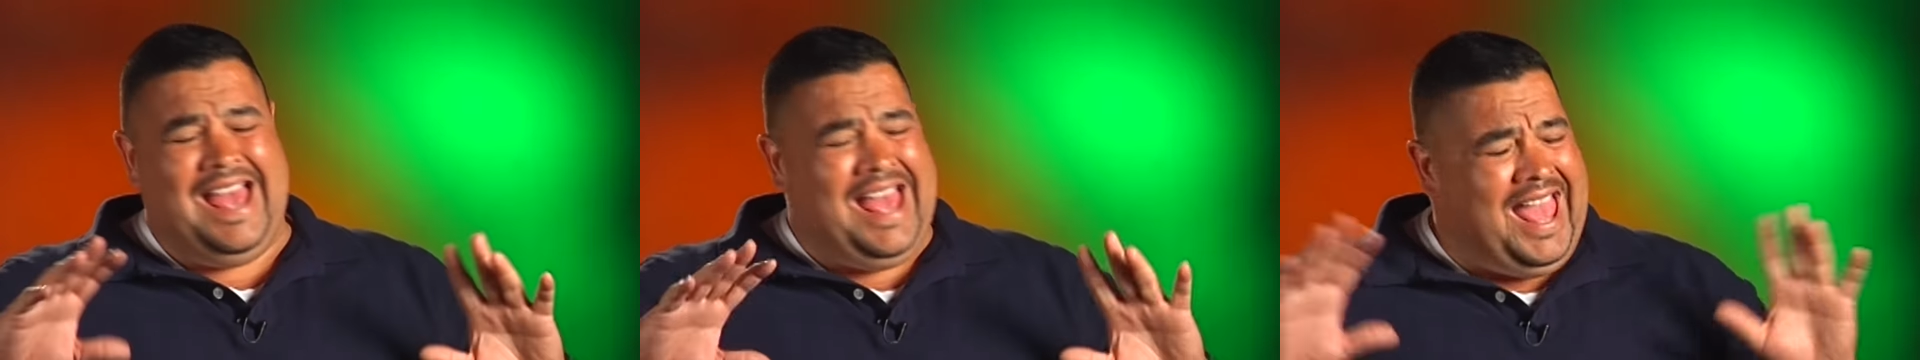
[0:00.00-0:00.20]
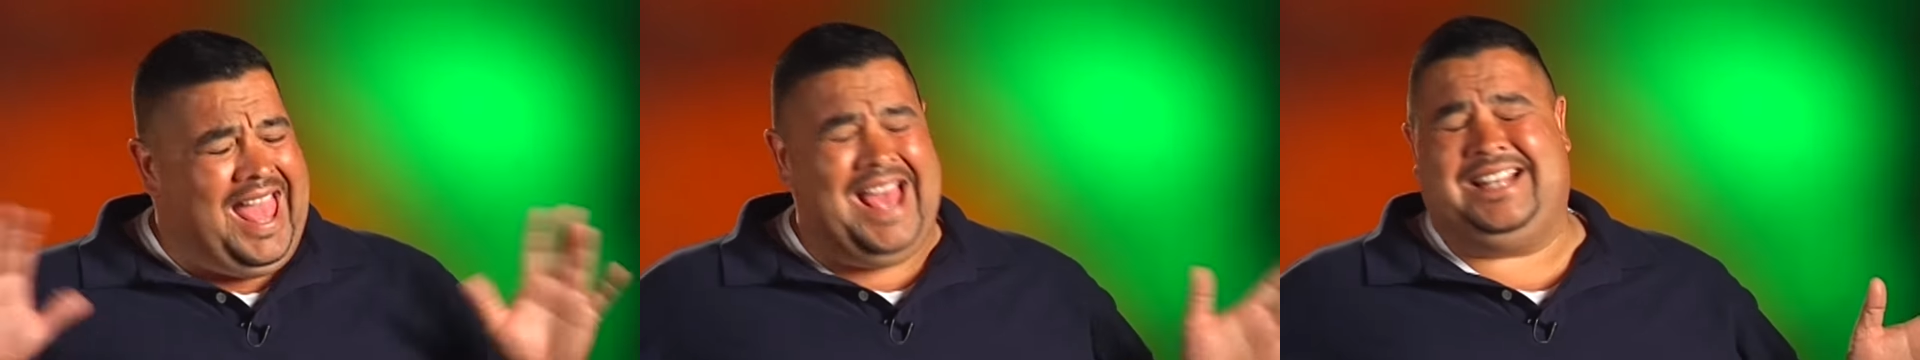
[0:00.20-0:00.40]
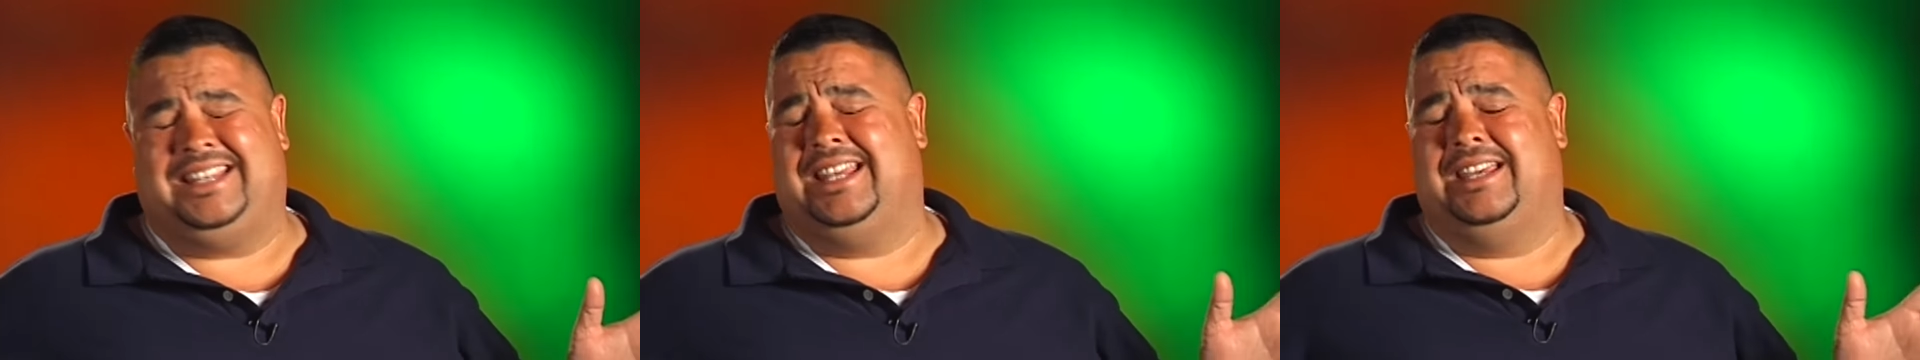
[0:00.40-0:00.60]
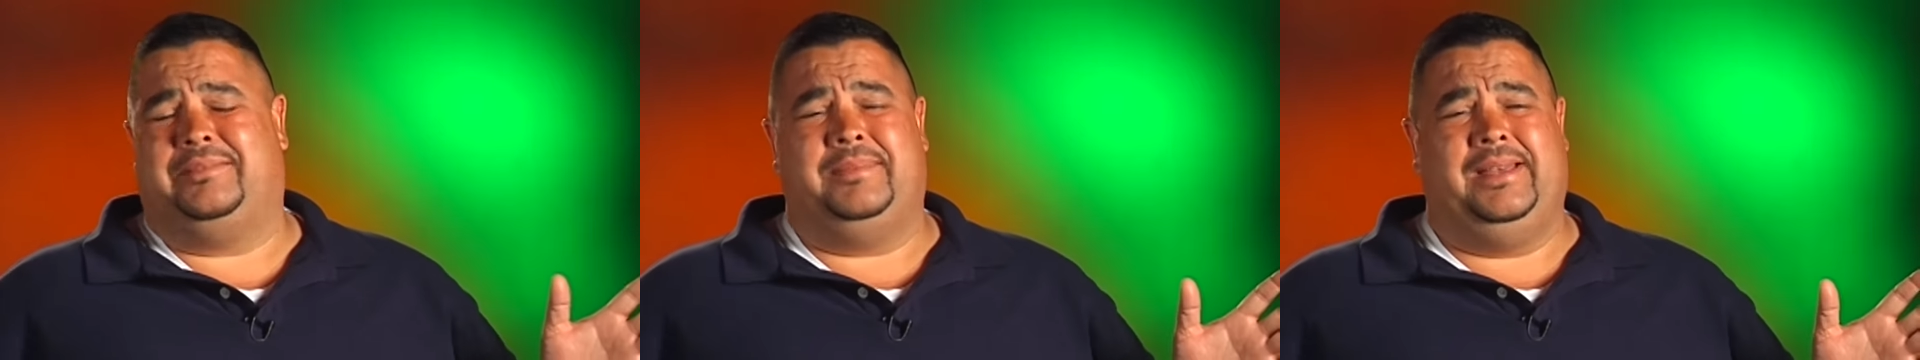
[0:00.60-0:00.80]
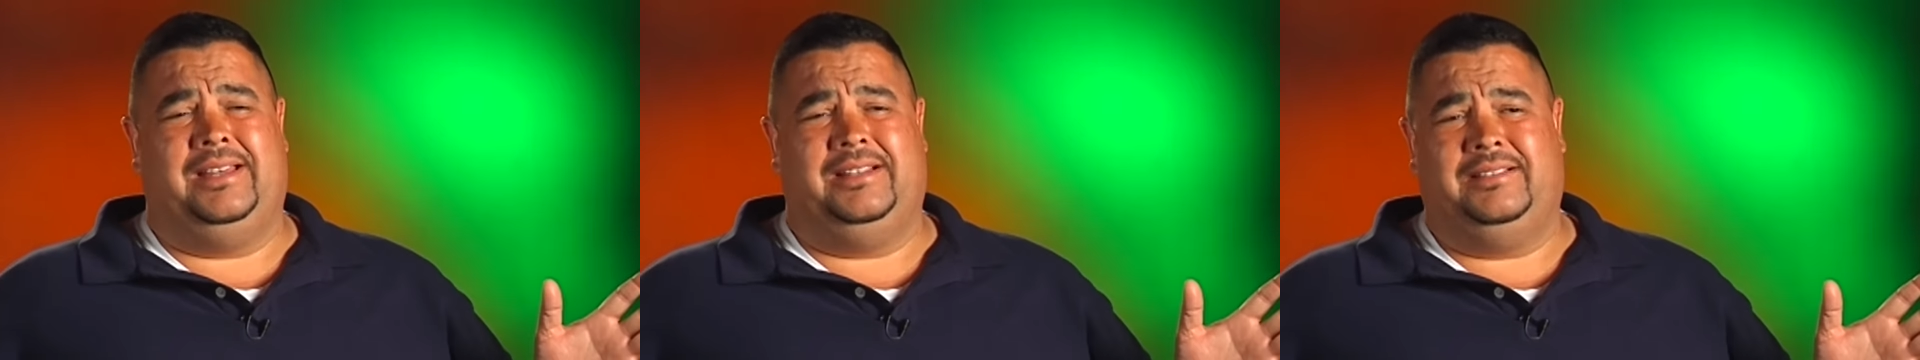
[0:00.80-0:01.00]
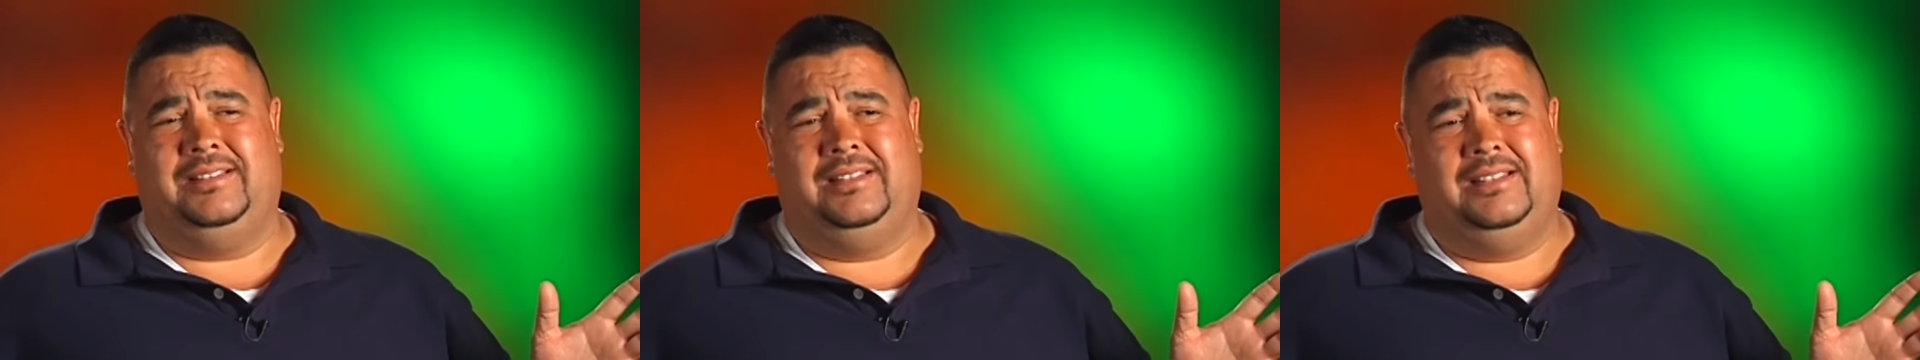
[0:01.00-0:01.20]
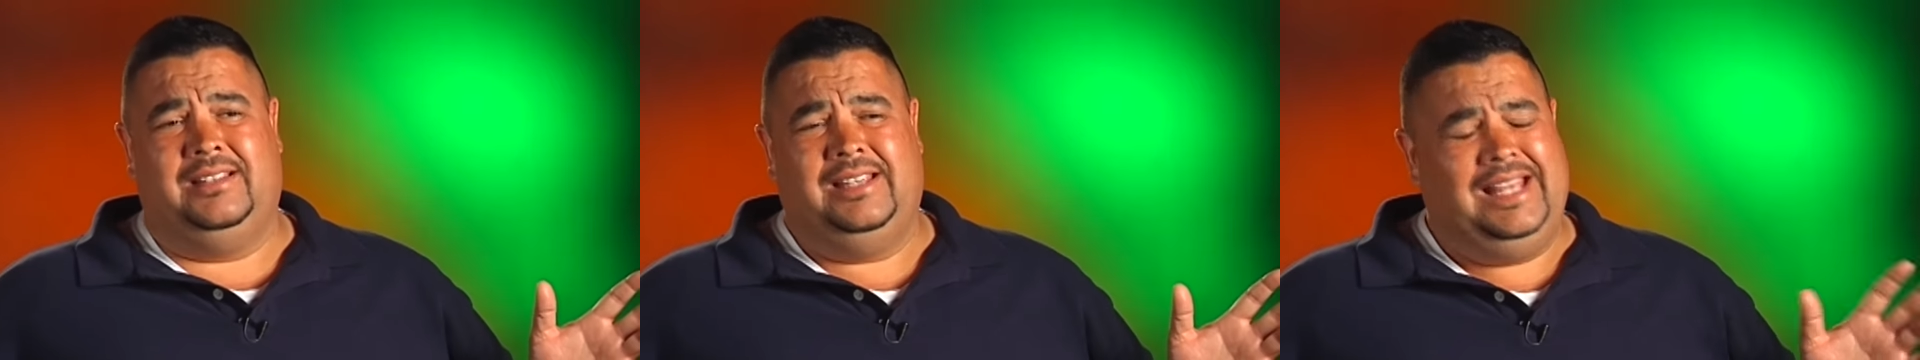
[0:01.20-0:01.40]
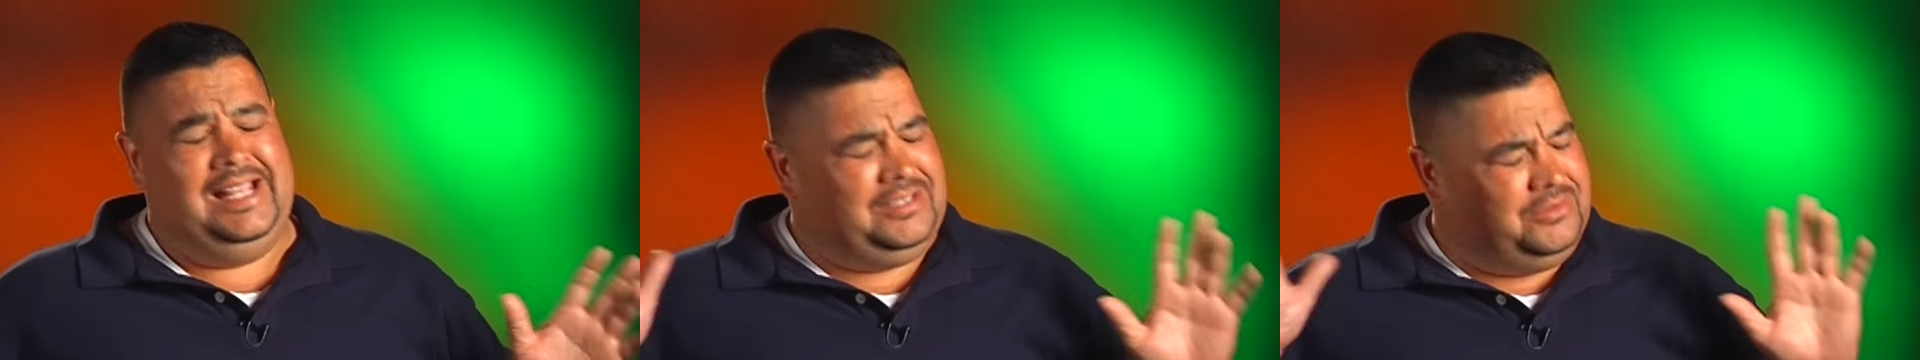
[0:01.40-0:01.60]
hectic, man.
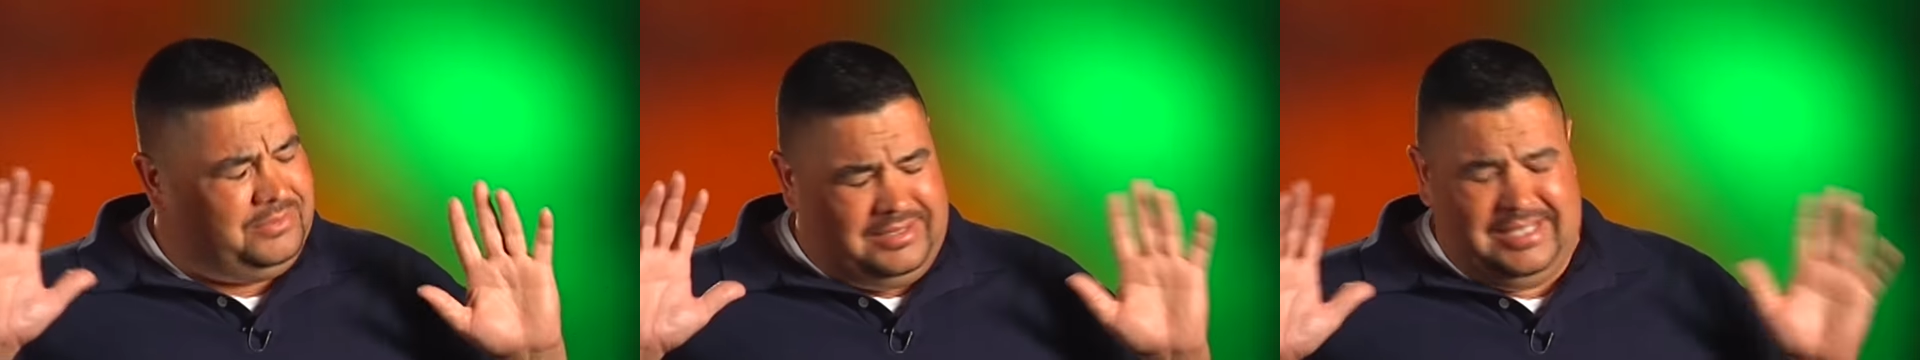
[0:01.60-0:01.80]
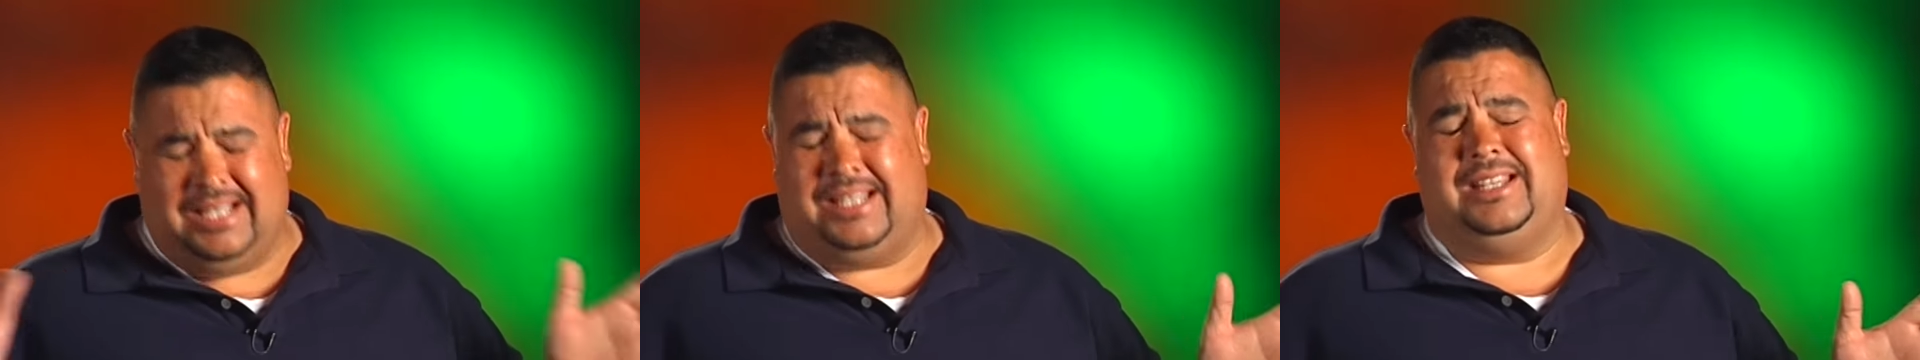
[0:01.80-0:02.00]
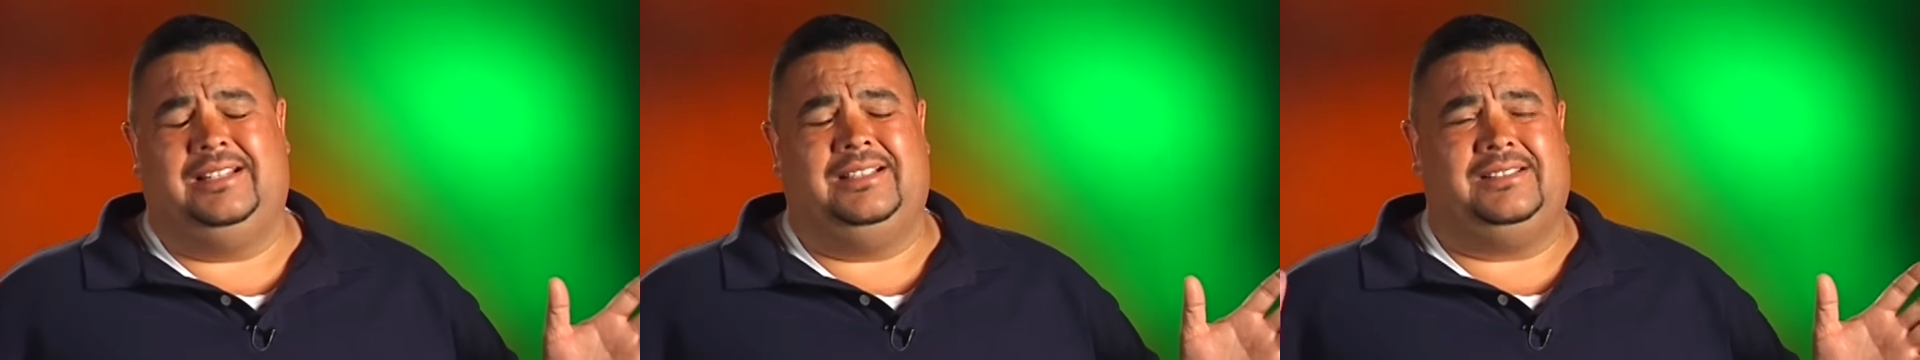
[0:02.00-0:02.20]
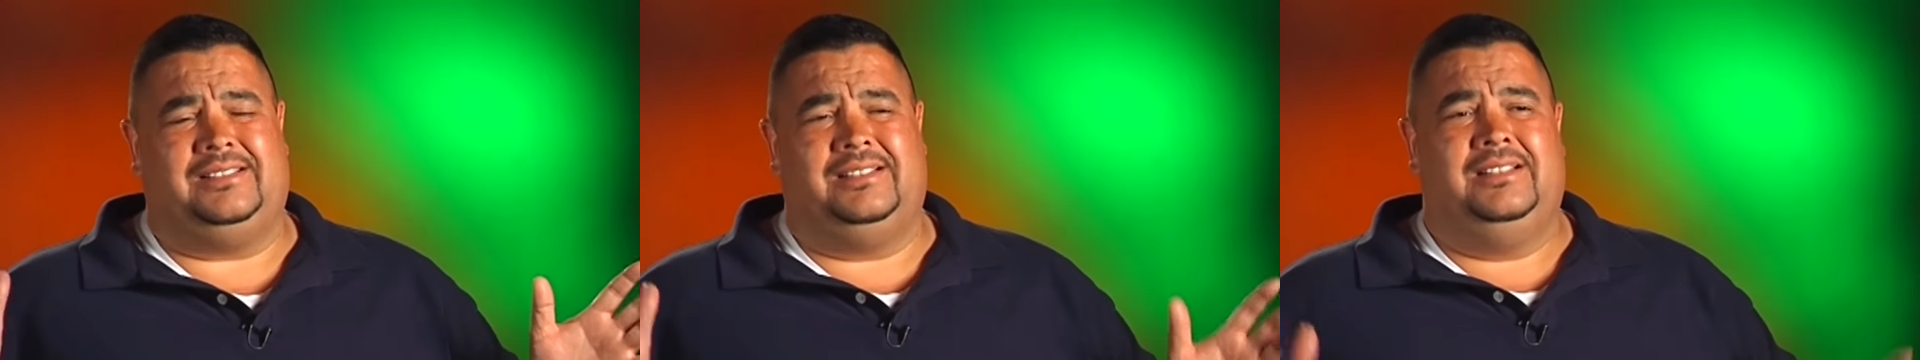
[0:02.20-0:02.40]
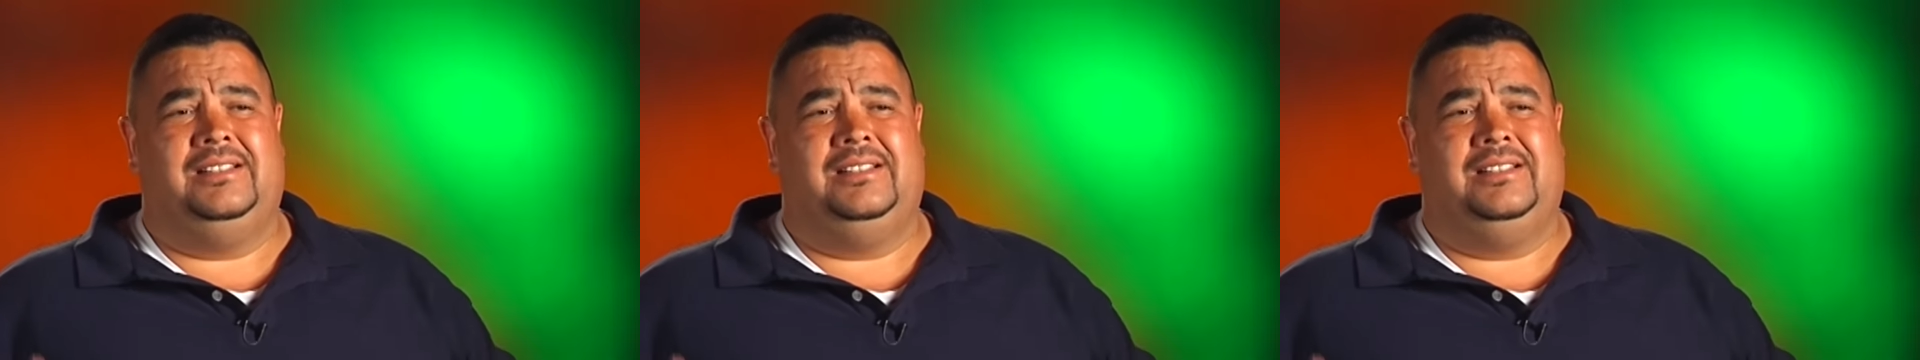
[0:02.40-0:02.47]
It's ridiculous.